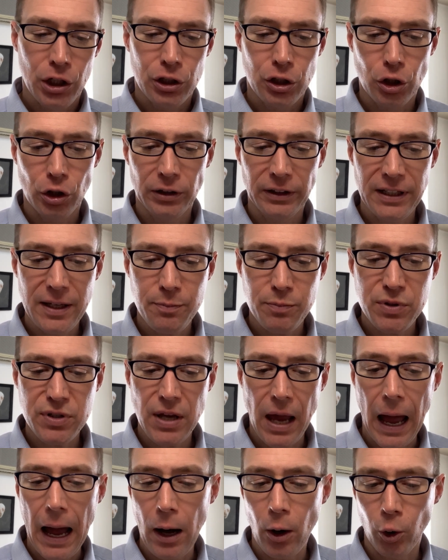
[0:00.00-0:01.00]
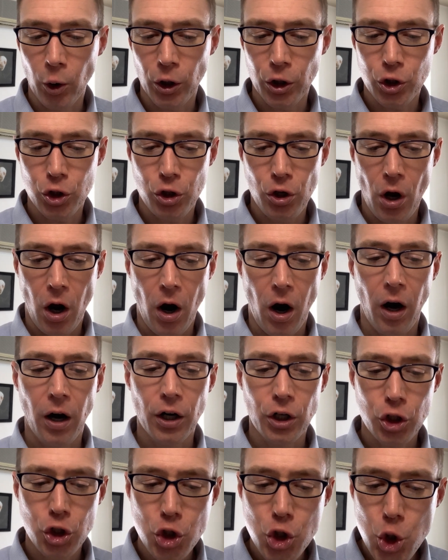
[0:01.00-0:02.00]
Your lips are
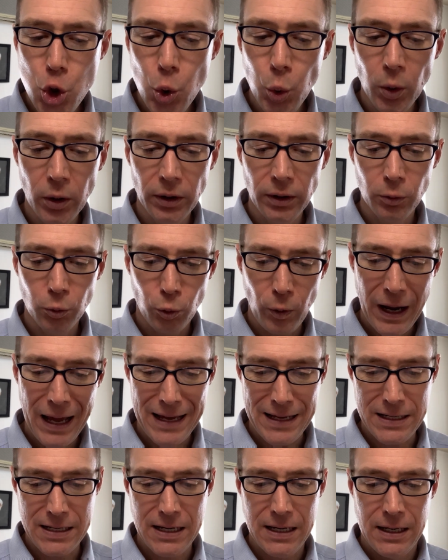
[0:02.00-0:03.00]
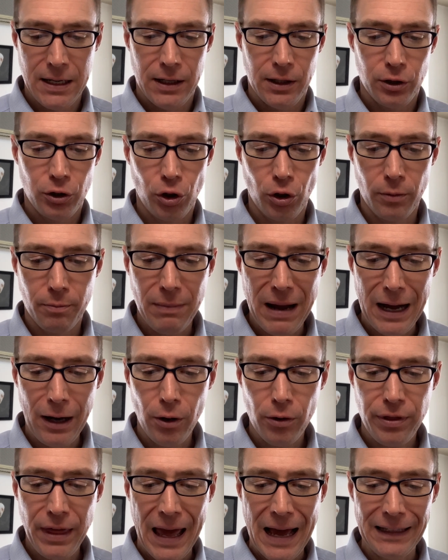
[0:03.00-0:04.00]
jewel red, your
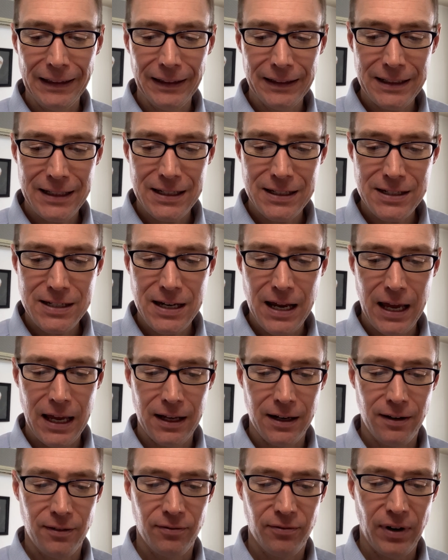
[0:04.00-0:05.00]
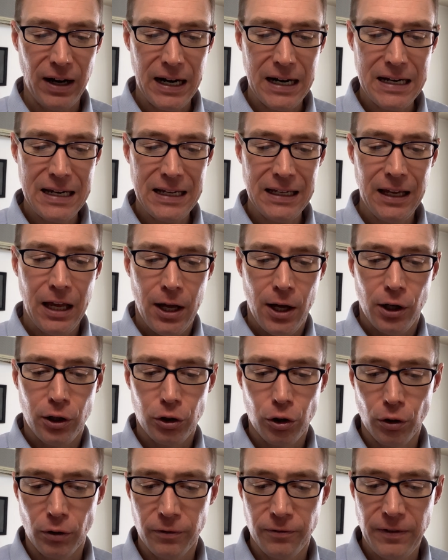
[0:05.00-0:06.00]
mouth elegant and inviting,
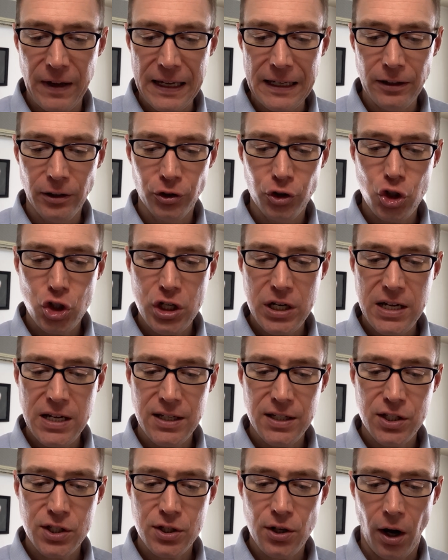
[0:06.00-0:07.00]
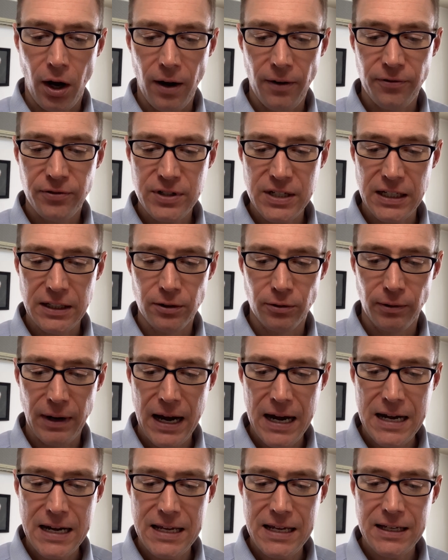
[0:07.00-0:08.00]
your veiled cheeks soft and
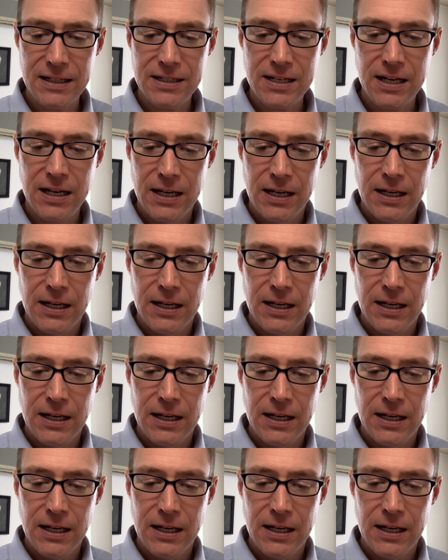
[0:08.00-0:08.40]
radiant.